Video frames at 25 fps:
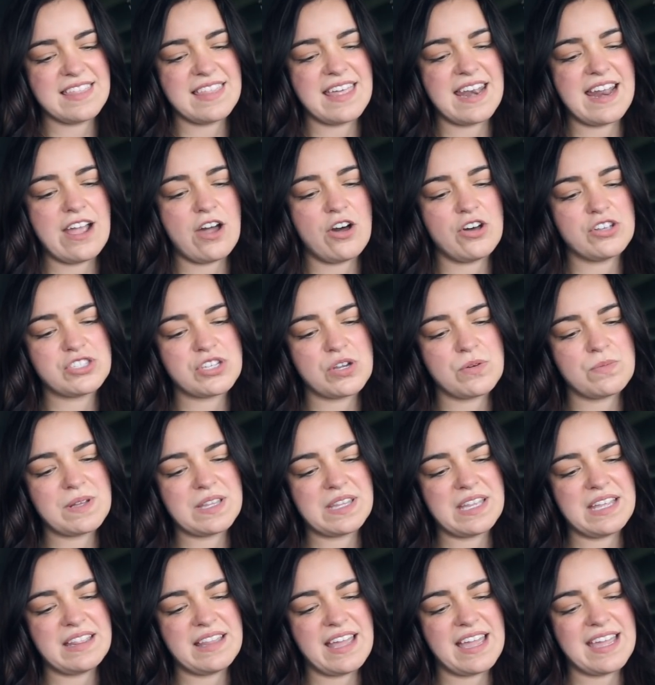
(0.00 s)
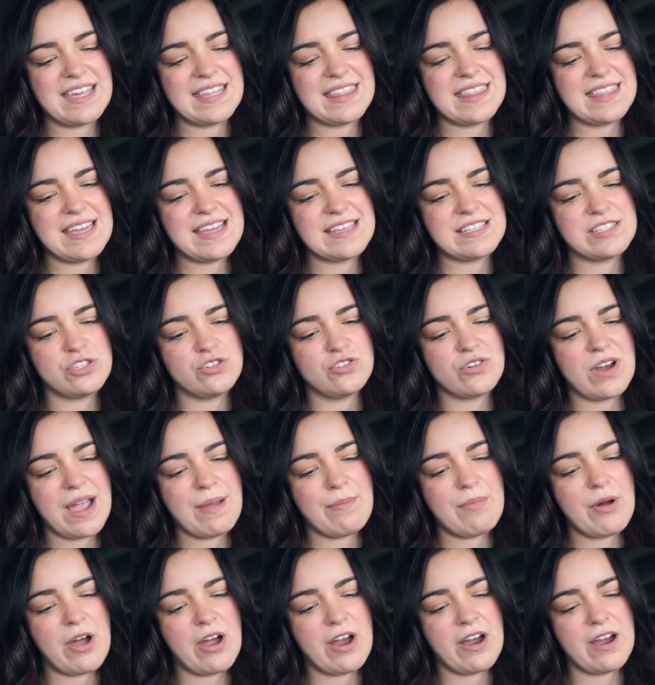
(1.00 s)
And then I also really like this
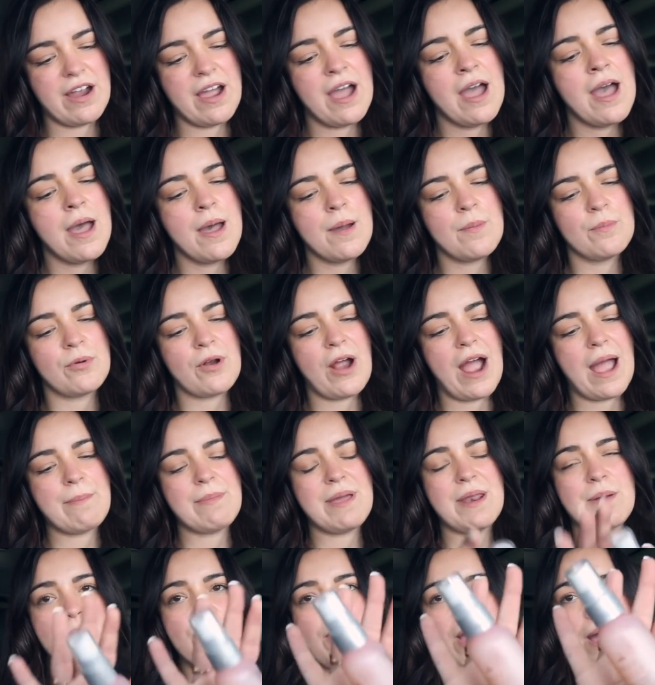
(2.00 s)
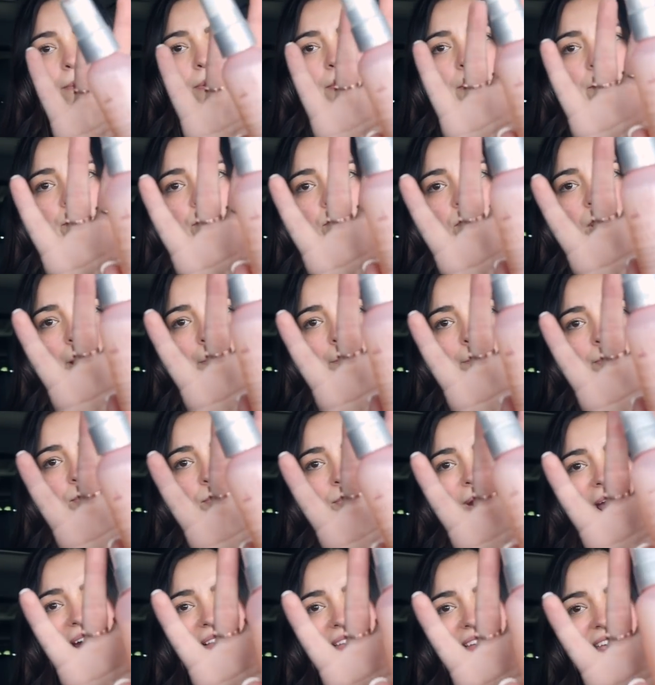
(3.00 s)
Drybar Prime and Prep Prep
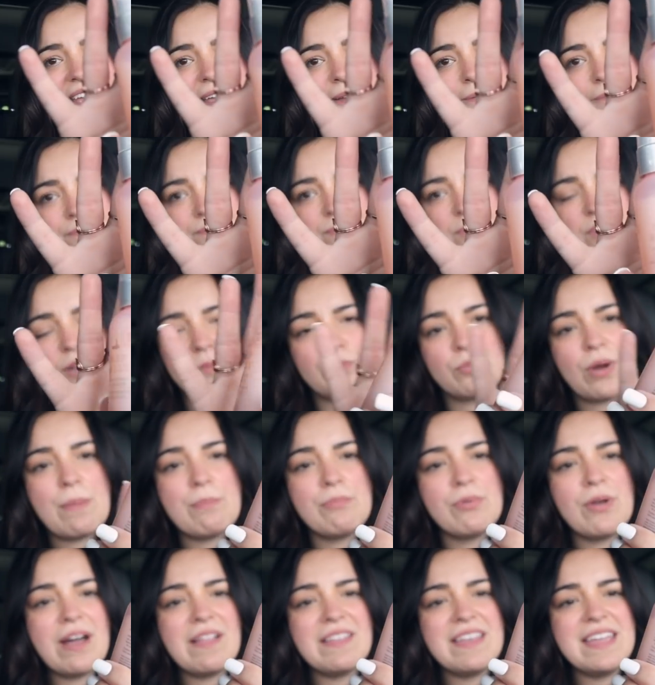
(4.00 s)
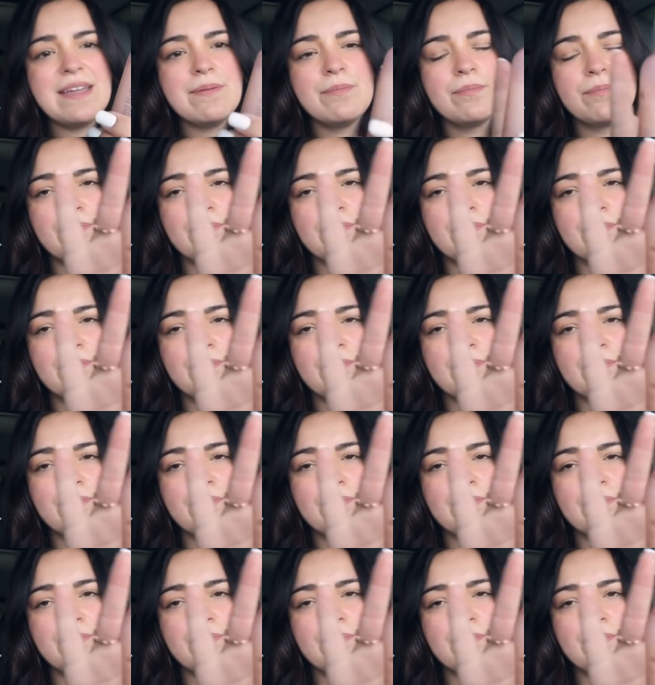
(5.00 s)
Rally. Prep Rally?